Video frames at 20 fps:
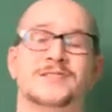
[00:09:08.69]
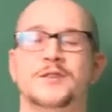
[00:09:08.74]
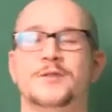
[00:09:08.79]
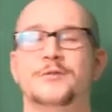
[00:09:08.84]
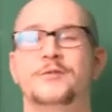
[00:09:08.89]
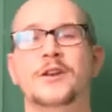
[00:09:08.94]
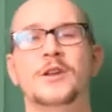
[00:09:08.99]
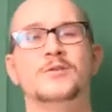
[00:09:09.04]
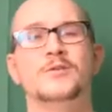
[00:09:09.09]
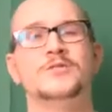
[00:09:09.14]
These
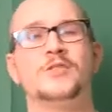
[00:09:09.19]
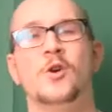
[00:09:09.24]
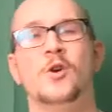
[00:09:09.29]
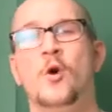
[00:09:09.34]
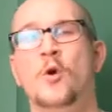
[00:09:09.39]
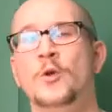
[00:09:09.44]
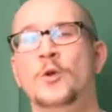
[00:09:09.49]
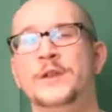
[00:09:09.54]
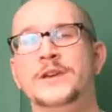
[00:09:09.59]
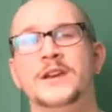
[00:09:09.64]
videos are
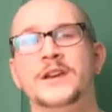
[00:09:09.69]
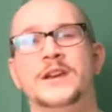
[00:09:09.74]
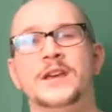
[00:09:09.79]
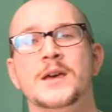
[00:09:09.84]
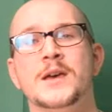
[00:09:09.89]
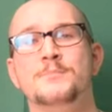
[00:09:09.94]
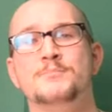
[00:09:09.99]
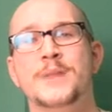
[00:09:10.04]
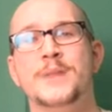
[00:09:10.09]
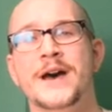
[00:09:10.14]
only going to
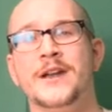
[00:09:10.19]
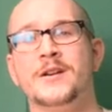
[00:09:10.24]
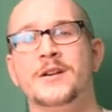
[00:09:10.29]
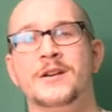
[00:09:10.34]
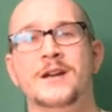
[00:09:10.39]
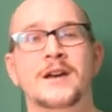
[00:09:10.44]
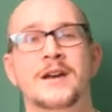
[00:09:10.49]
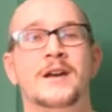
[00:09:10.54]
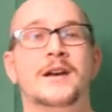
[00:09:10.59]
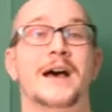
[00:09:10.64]
get better.